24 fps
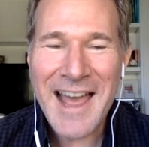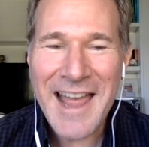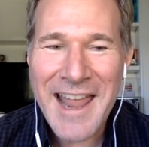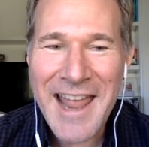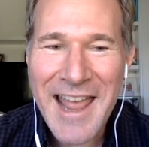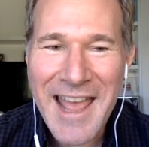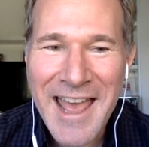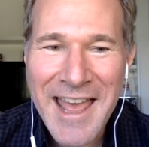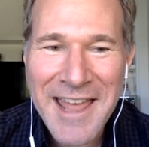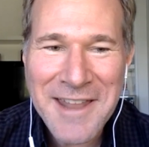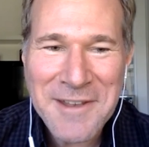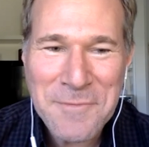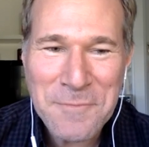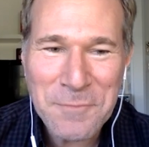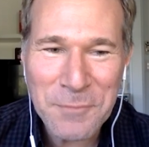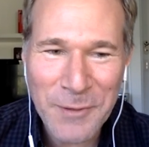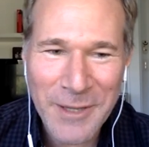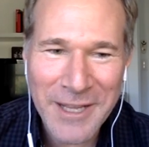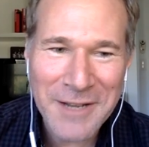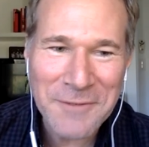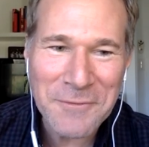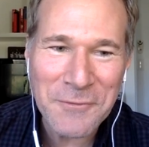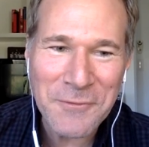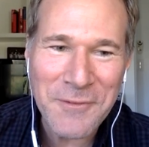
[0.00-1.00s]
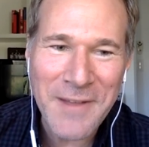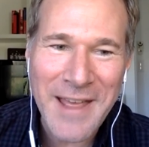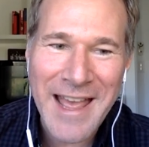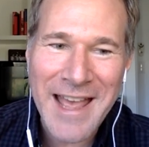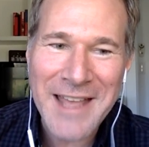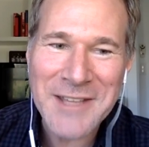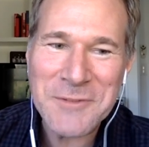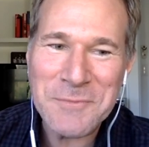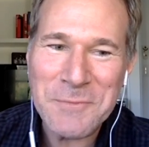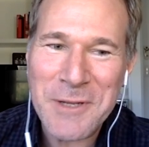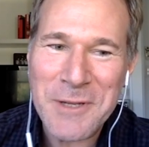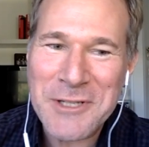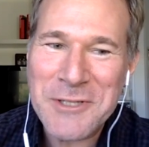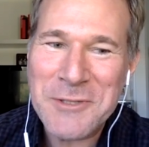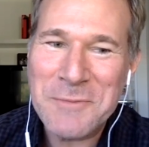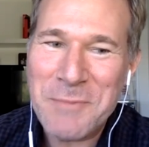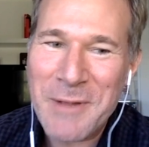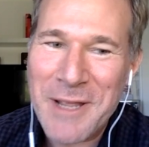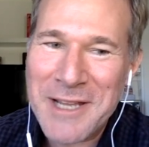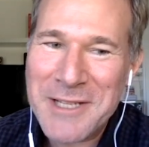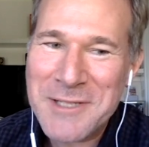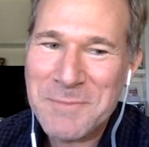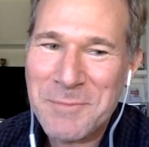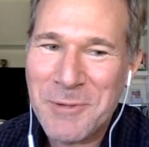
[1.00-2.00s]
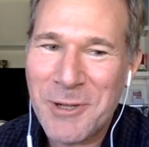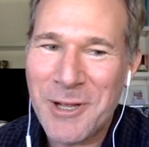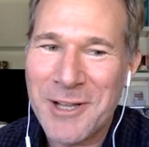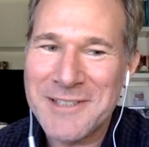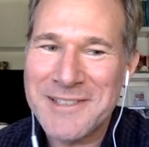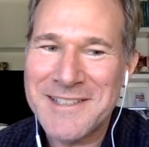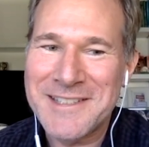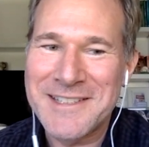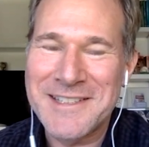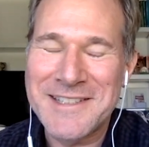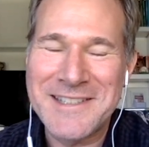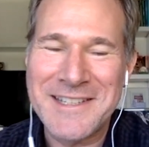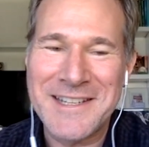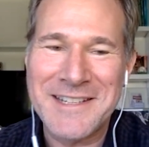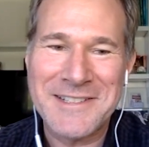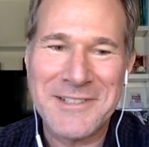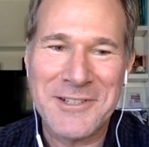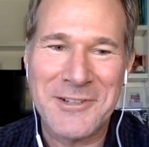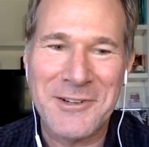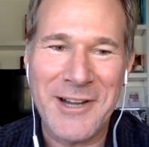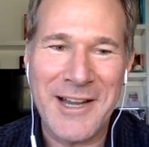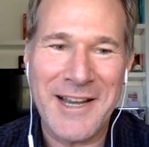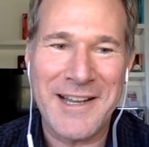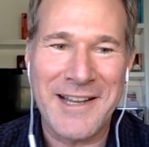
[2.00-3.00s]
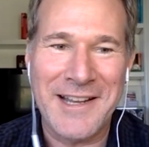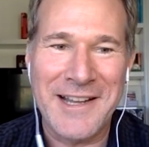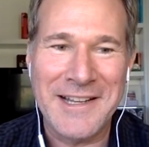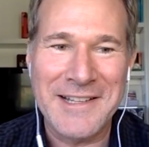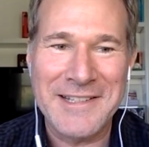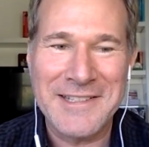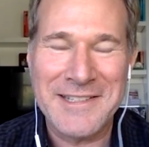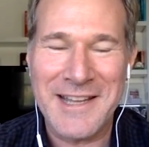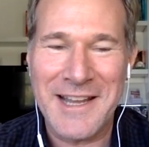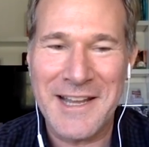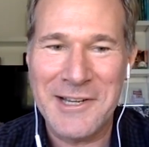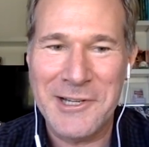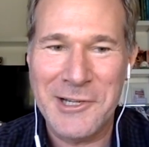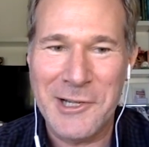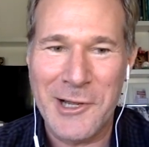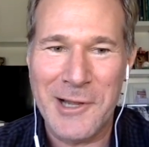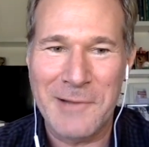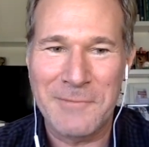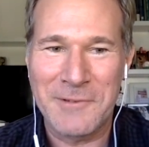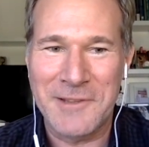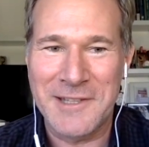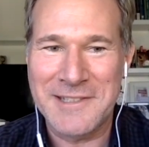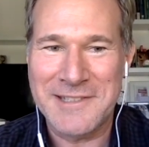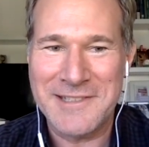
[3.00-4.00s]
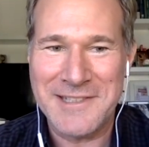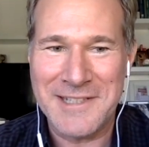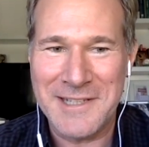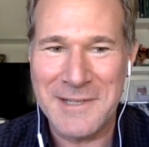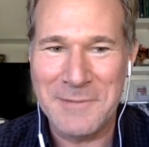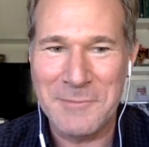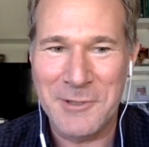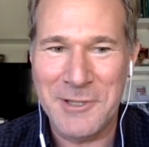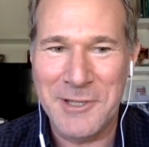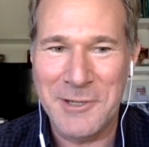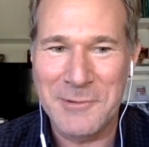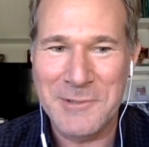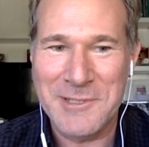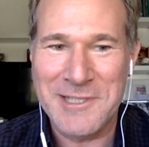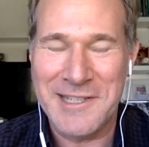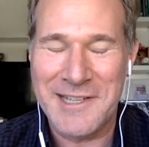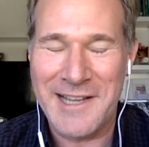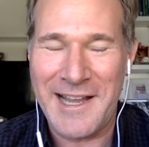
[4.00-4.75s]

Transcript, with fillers: I hard. I hadn't That's played fast-pitch baseball since sixth grade, and I decided to go out for the team when there was